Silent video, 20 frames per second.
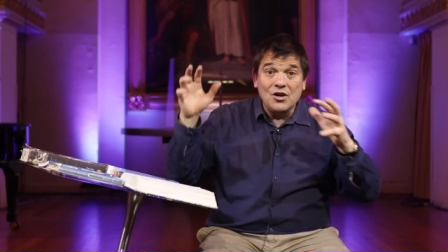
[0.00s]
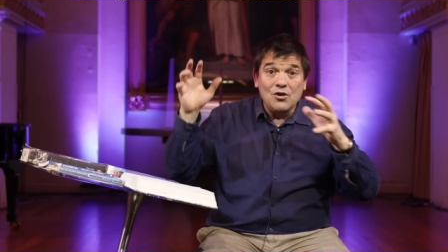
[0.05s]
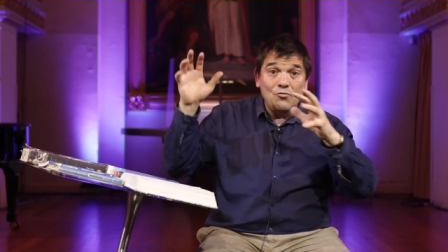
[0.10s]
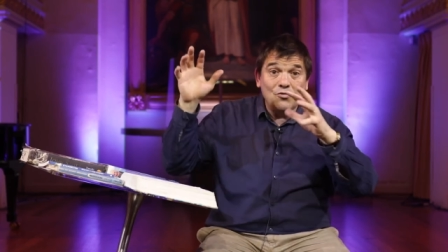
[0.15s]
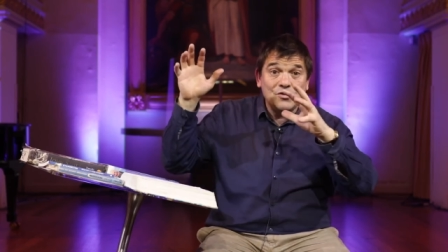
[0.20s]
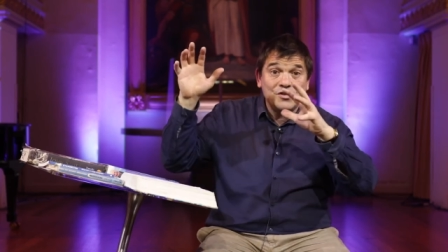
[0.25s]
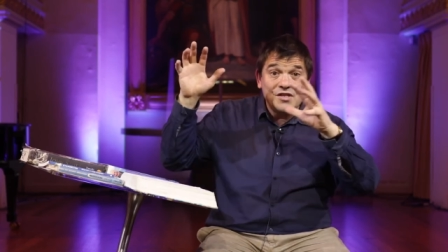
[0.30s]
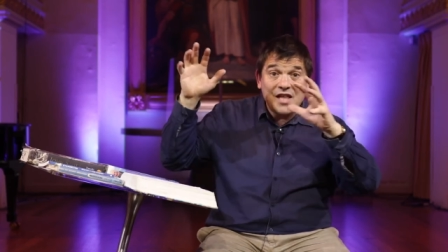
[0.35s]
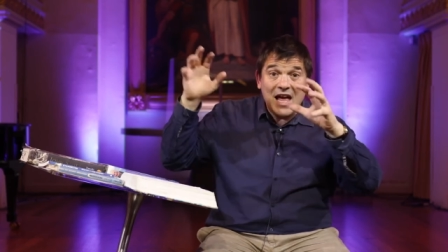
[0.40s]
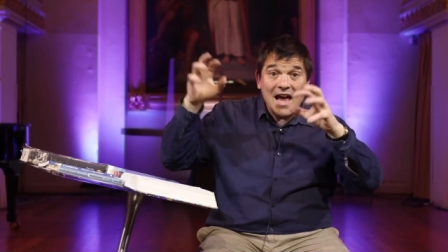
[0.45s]

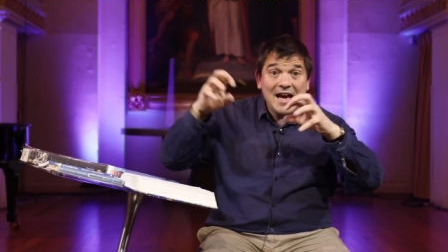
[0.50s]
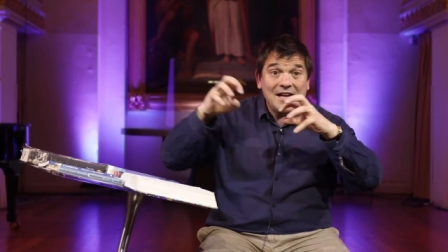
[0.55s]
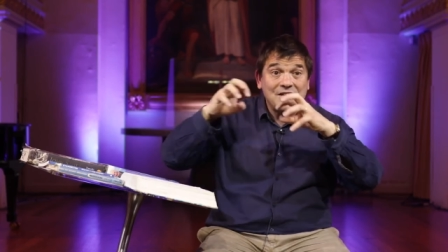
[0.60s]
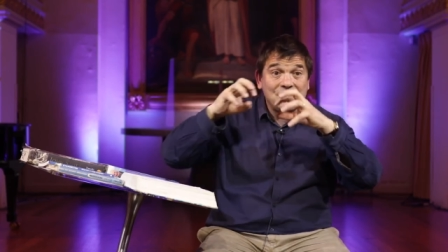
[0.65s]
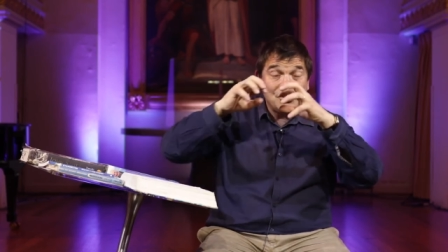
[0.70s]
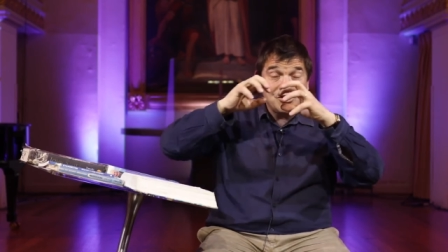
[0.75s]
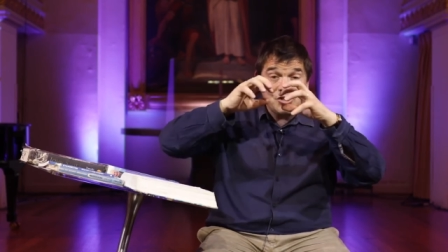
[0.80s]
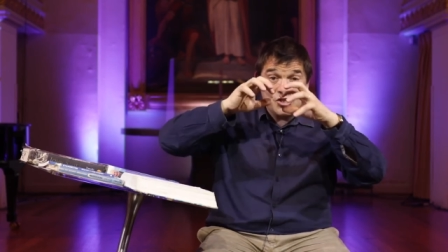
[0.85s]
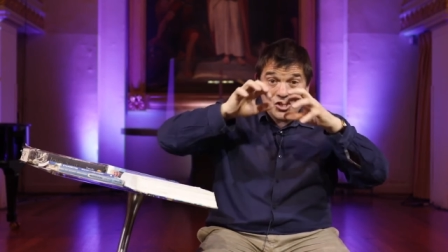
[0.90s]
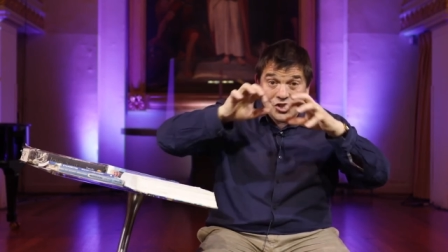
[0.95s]
was there
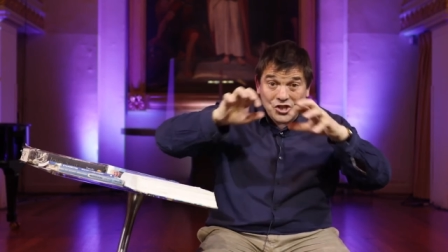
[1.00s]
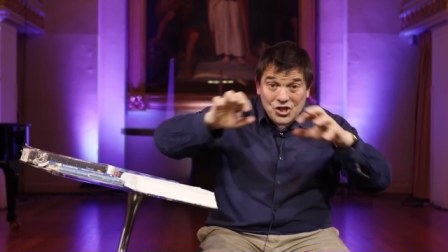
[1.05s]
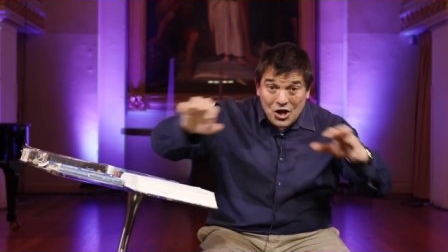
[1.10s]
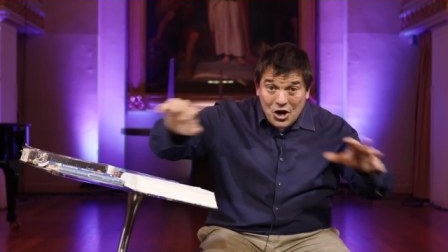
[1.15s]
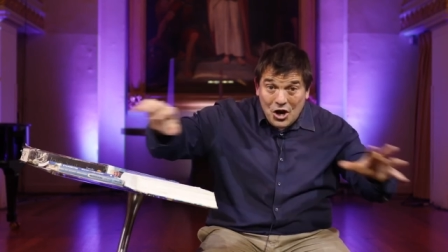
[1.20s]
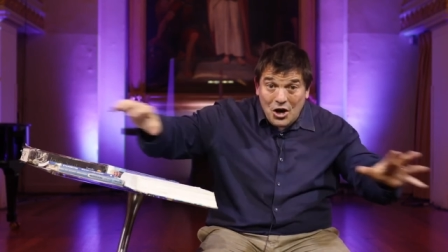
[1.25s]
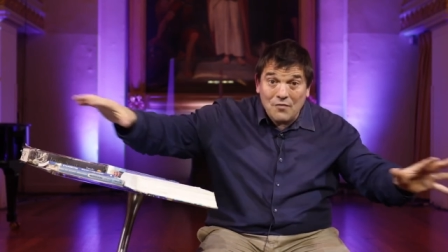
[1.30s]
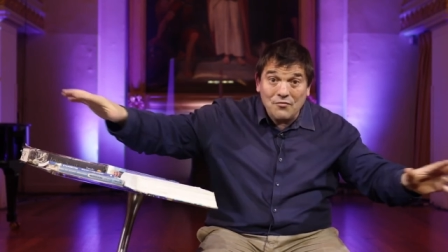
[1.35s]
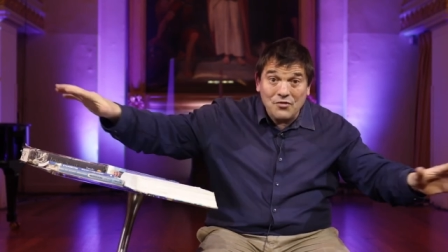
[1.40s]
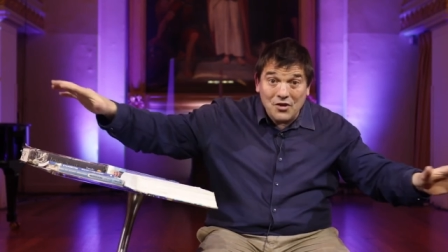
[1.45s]
to
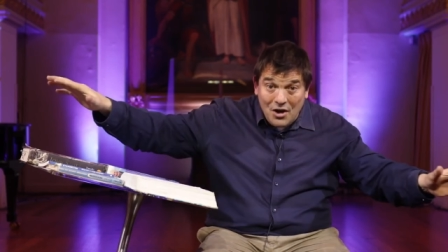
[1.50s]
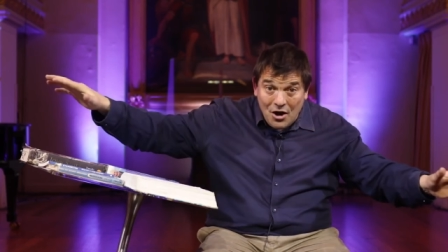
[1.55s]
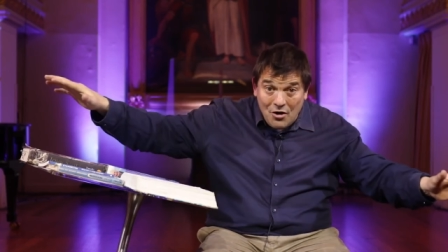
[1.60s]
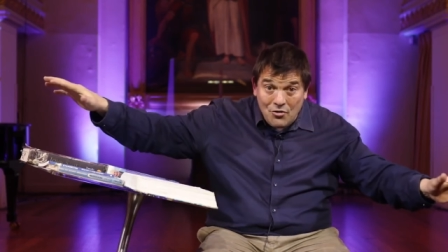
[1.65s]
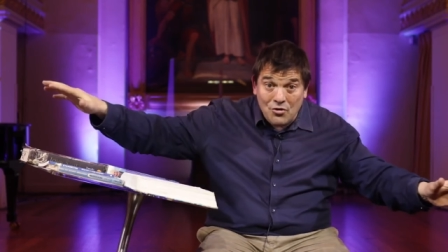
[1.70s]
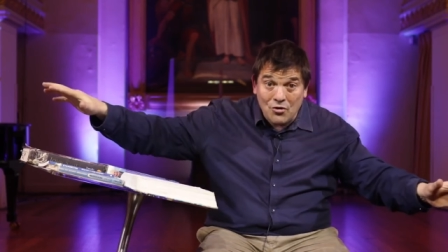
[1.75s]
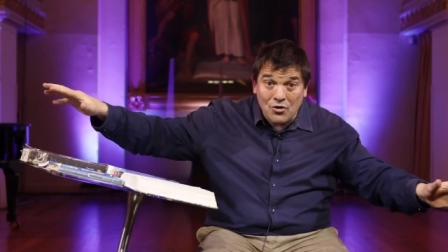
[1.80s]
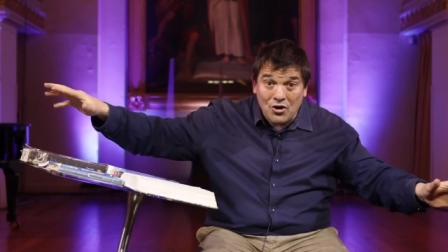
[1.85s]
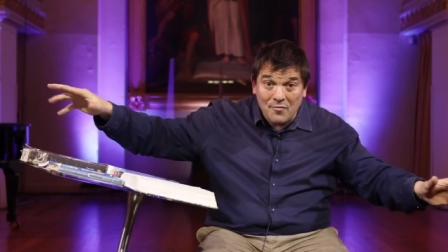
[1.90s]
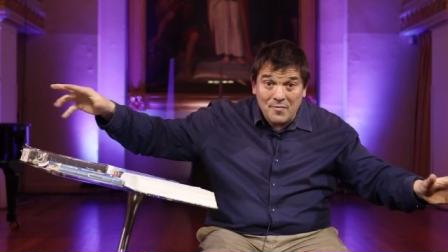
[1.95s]
serve the
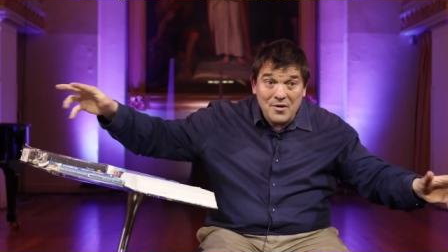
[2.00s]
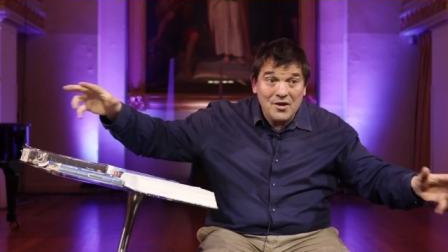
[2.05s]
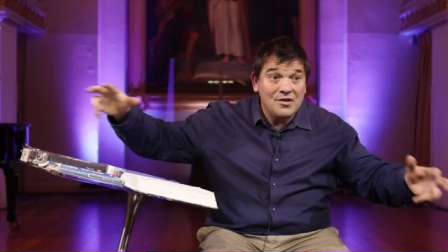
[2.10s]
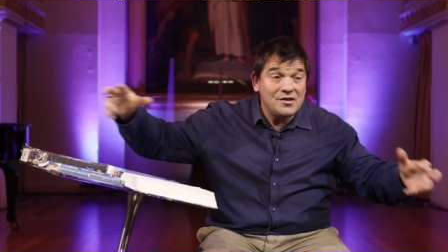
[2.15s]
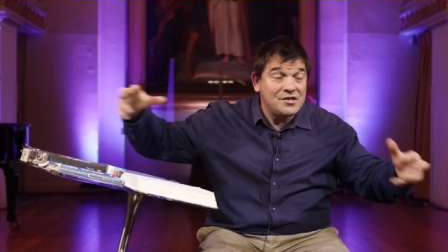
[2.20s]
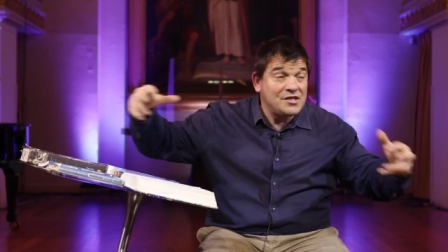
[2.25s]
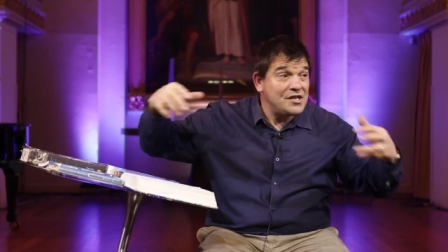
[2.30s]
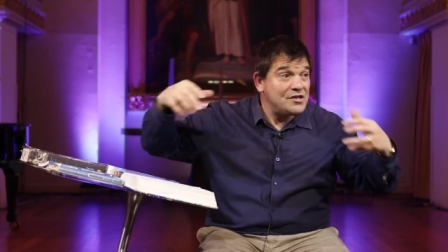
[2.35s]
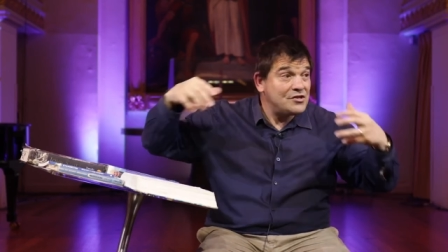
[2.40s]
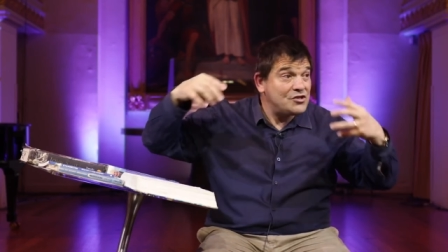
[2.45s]
local
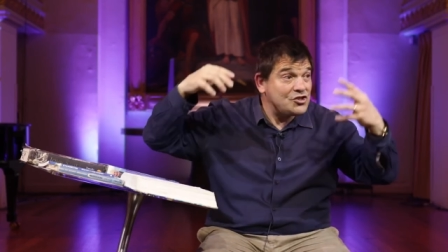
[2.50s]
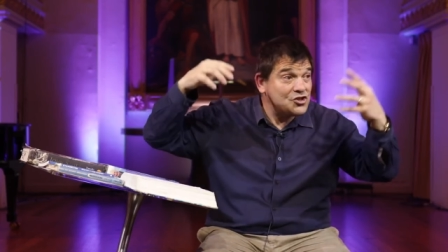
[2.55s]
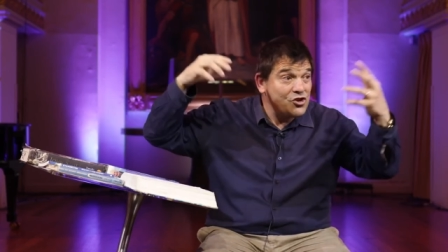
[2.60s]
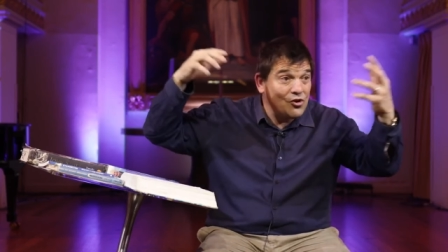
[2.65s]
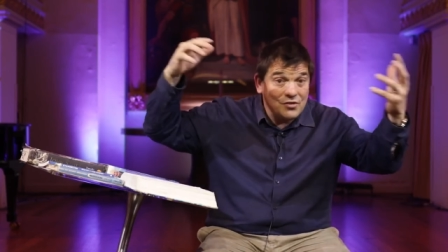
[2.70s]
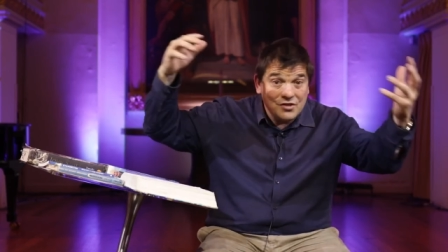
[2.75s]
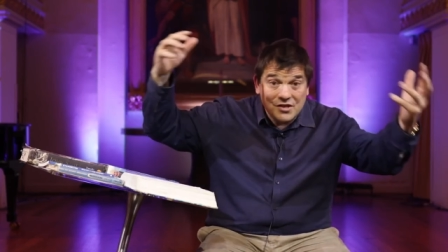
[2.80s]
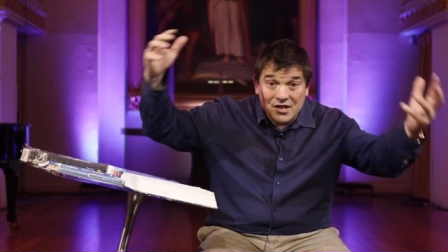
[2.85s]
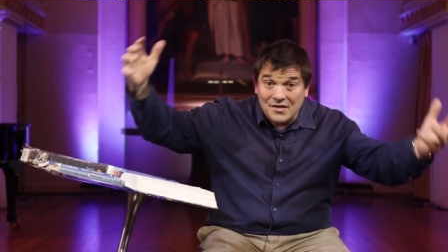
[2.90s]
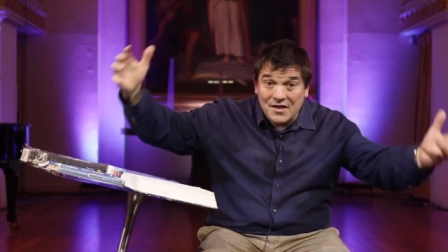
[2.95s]
community as
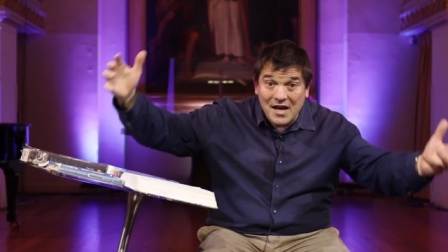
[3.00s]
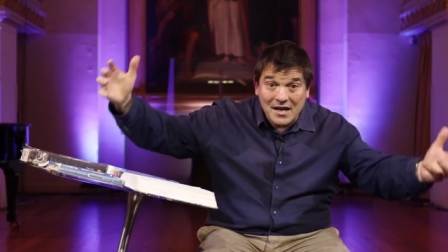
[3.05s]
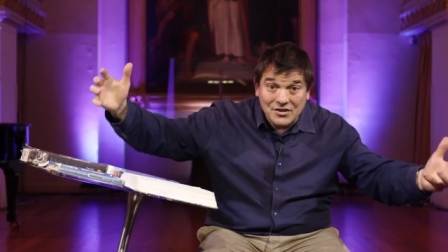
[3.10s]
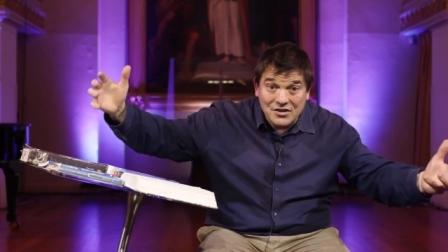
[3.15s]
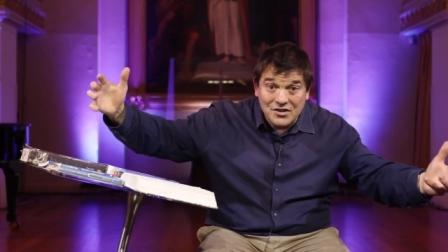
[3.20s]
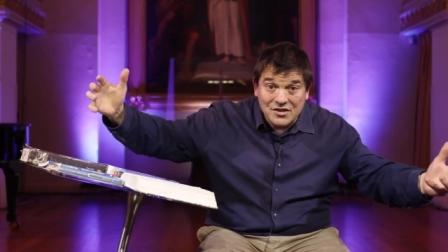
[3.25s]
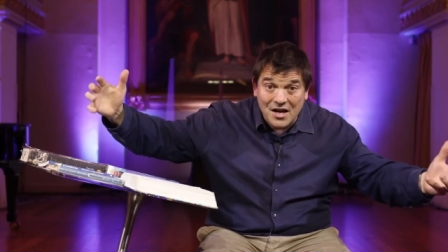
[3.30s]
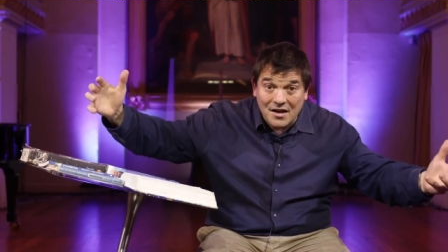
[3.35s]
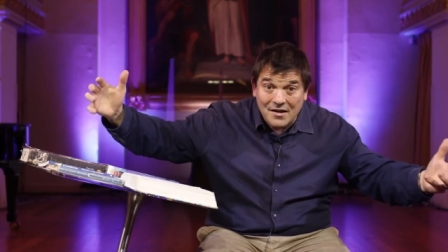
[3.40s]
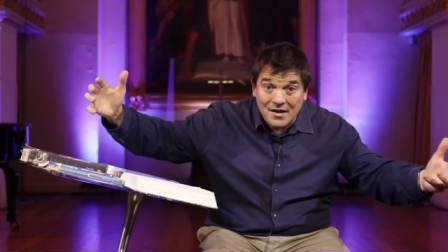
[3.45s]
John did that
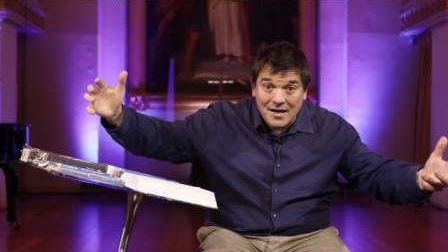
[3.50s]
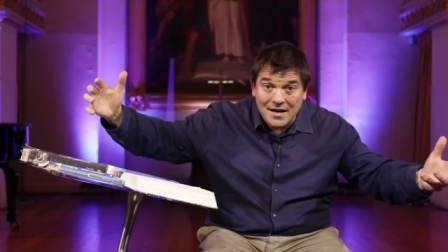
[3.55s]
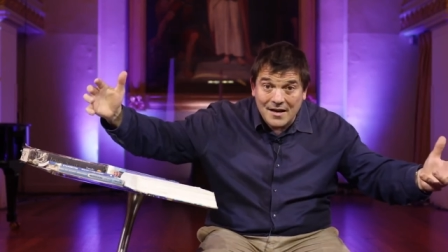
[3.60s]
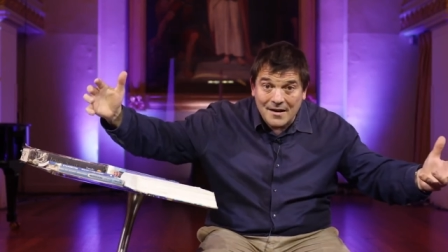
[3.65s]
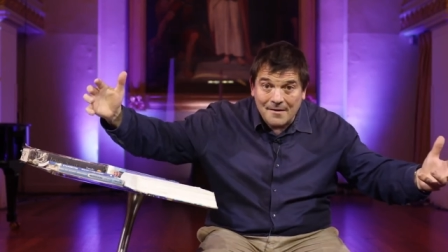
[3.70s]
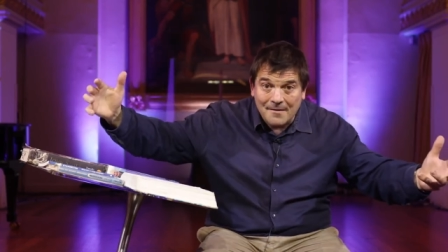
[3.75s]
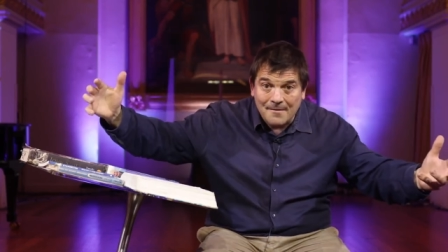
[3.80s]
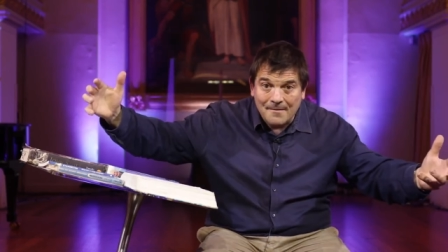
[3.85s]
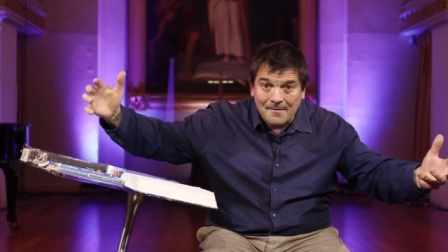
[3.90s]
study.